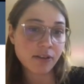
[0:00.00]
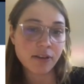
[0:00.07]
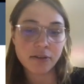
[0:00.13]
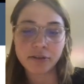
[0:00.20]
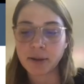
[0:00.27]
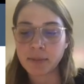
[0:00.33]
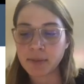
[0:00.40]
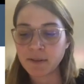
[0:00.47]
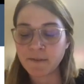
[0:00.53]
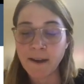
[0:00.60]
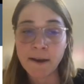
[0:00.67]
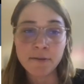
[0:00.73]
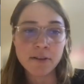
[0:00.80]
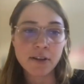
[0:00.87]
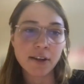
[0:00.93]
those can be
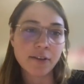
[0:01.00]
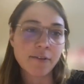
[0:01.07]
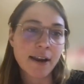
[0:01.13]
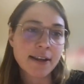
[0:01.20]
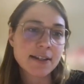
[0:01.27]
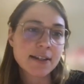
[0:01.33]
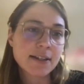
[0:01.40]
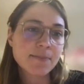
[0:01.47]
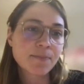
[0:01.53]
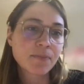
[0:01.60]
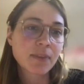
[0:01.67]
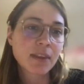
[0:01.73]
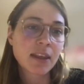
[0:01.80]
found and corrected.